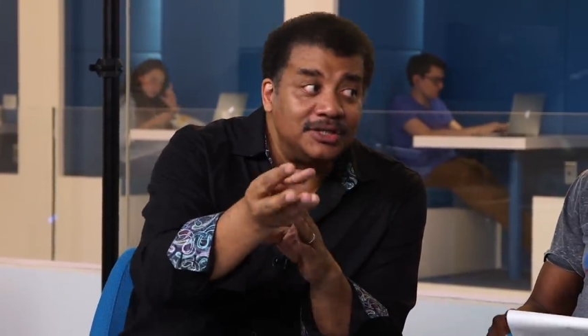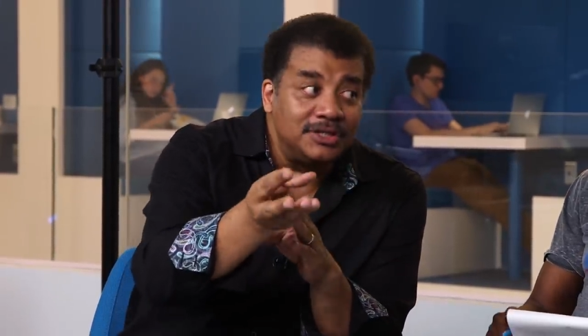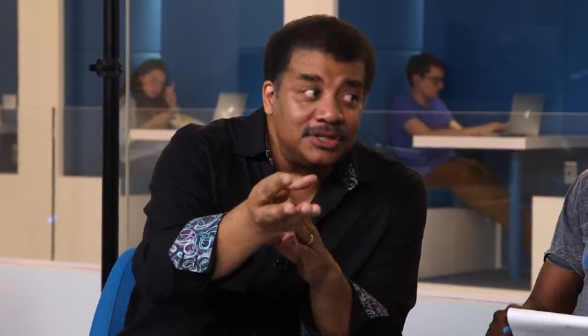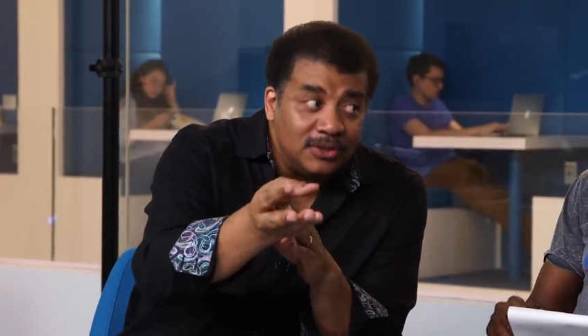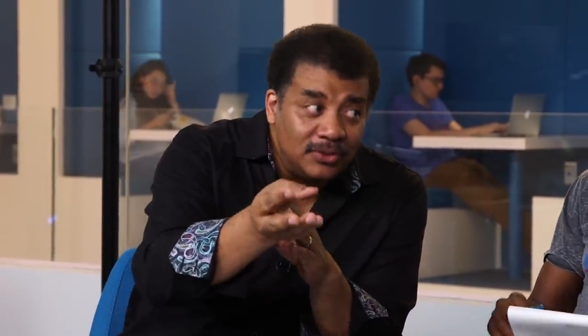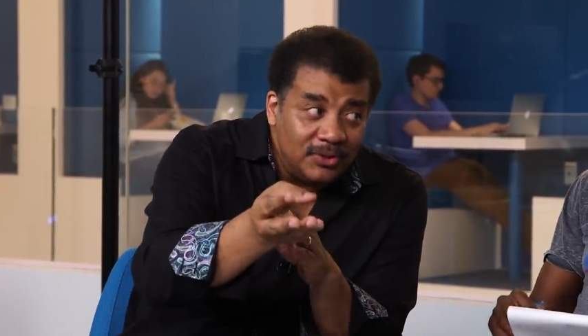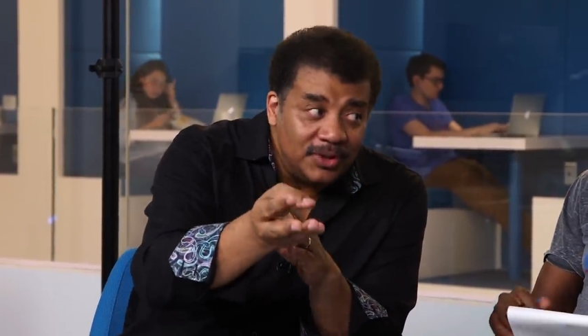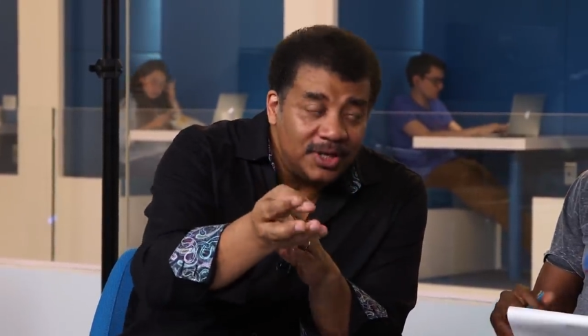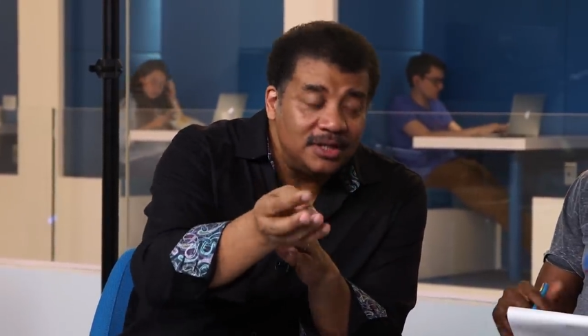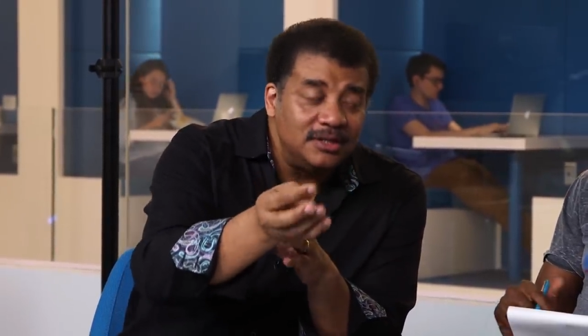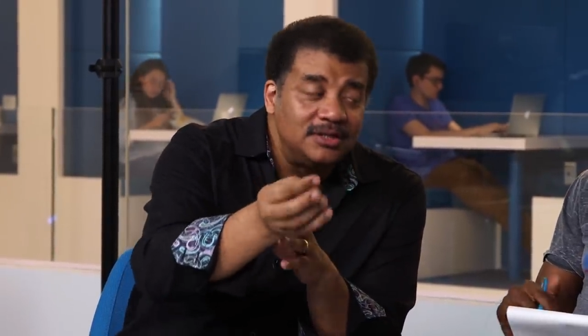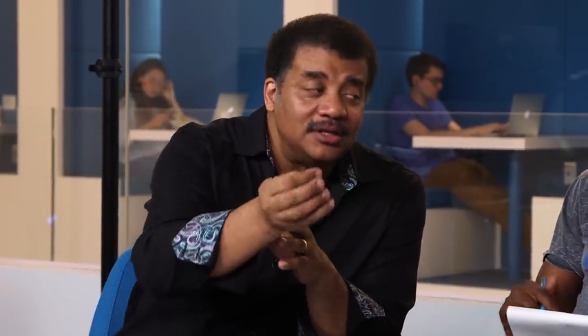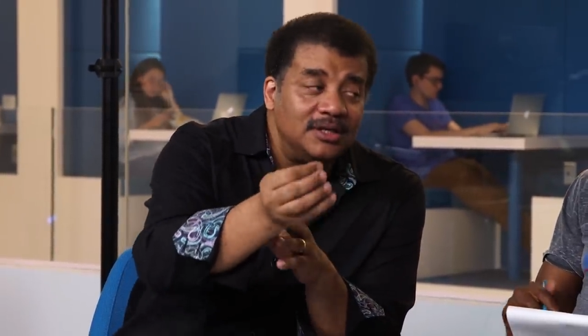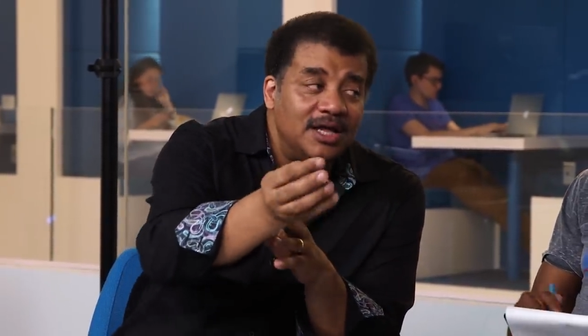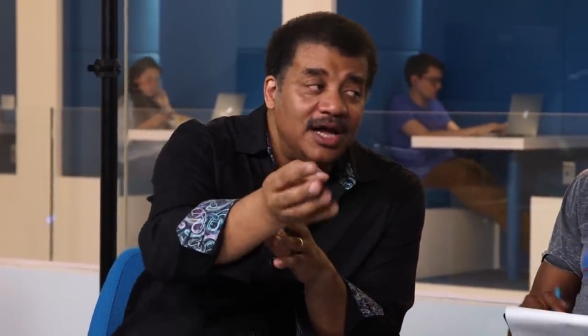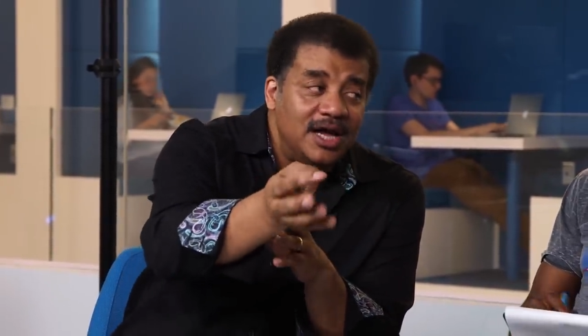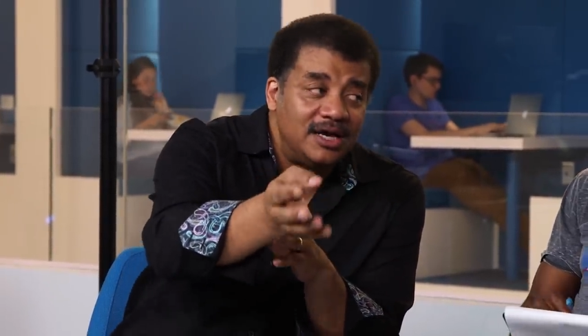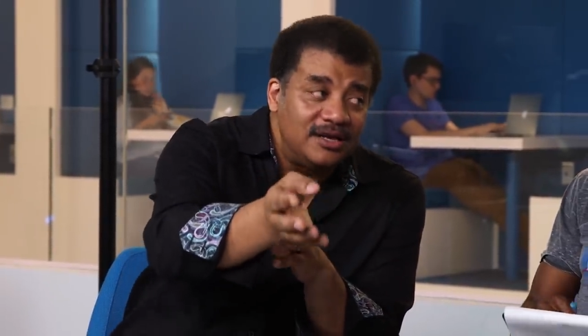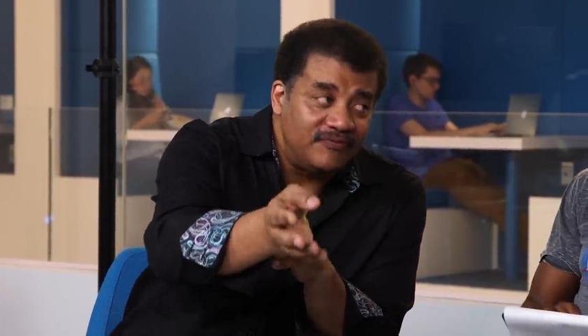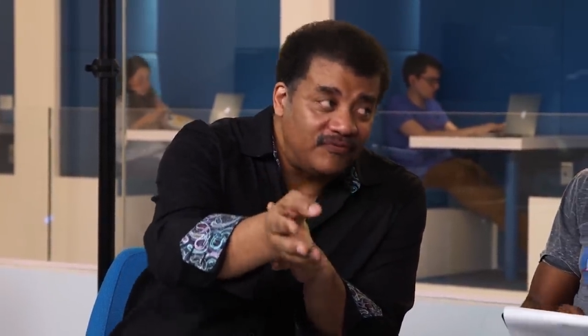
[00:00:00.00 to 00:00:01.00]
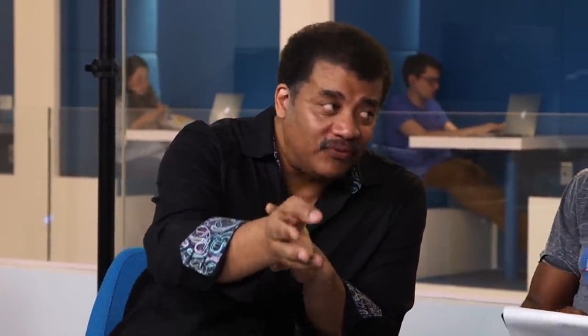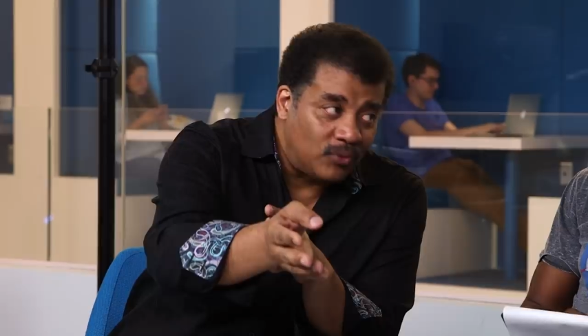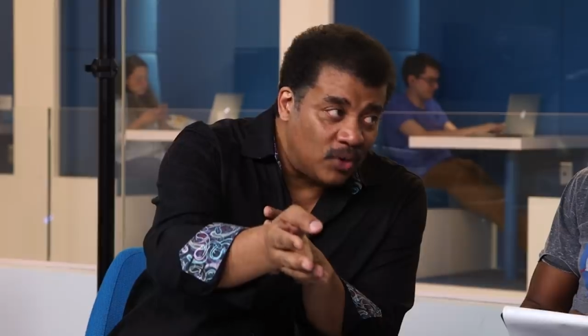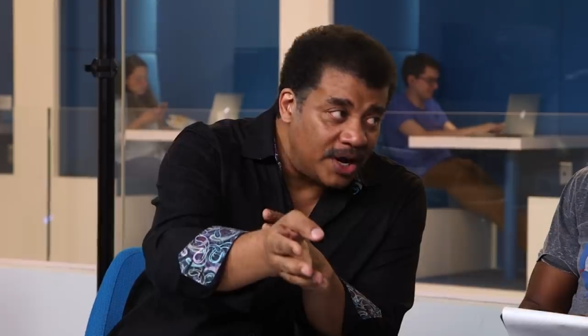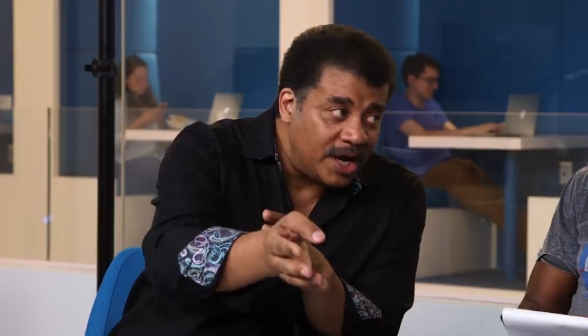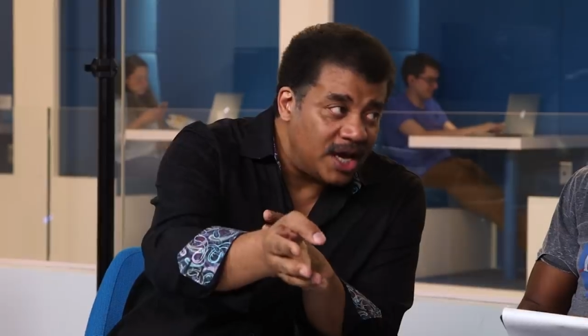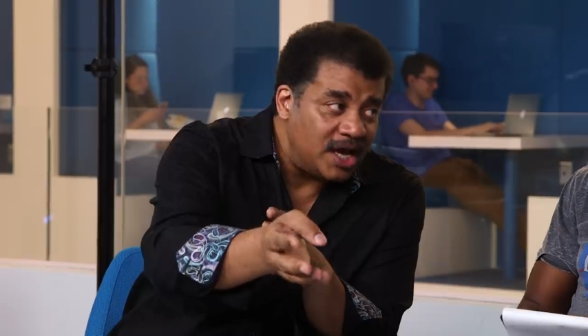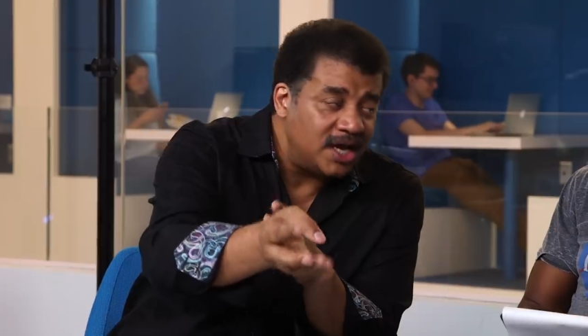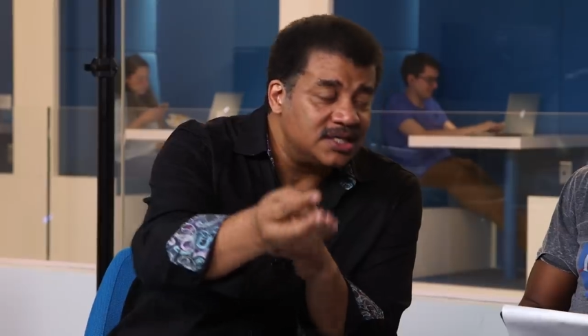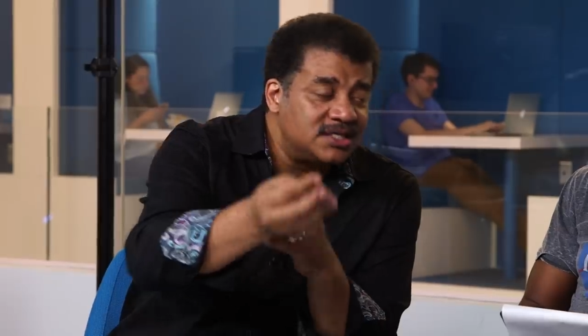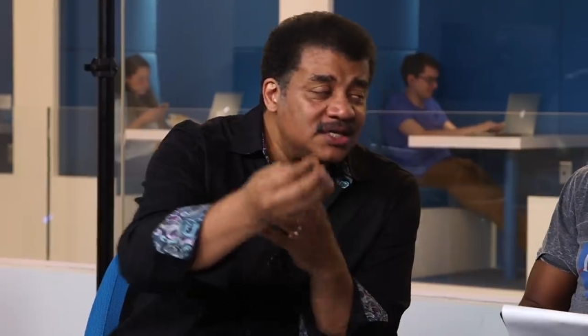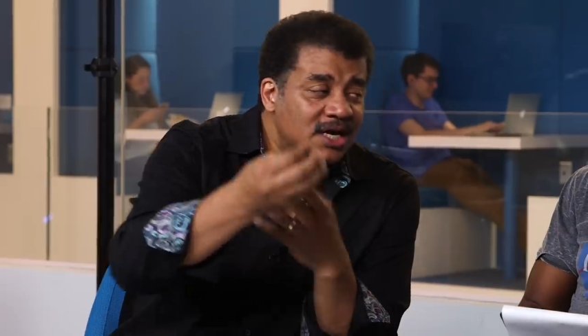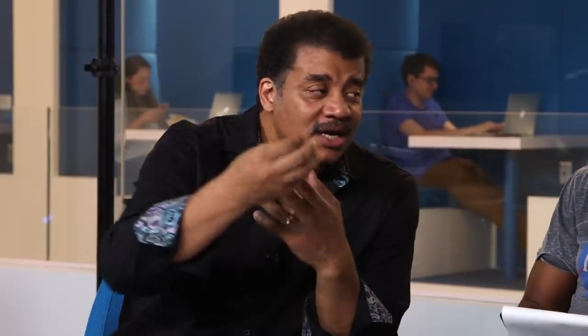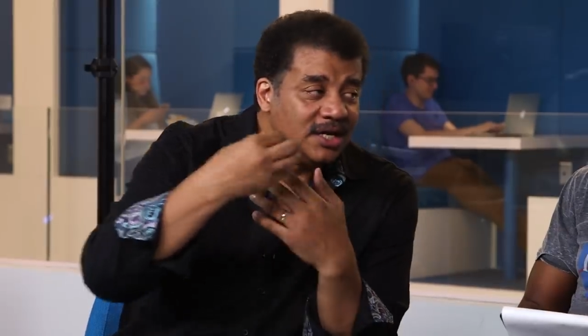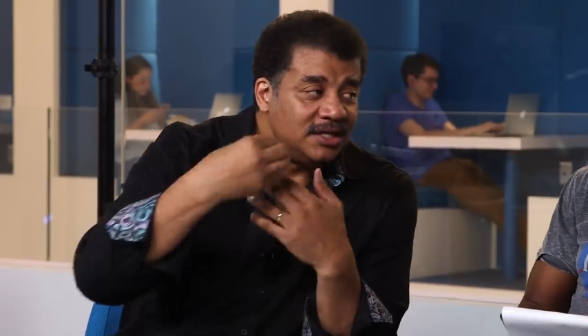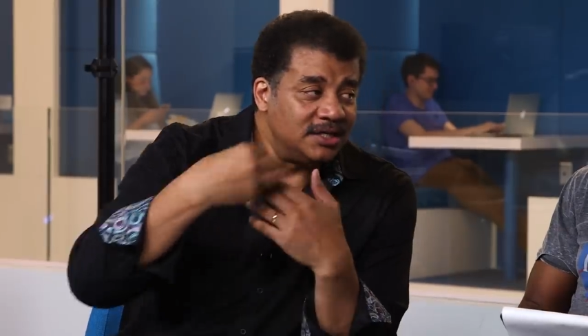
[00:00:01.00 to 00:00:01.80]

doing? You land in four days.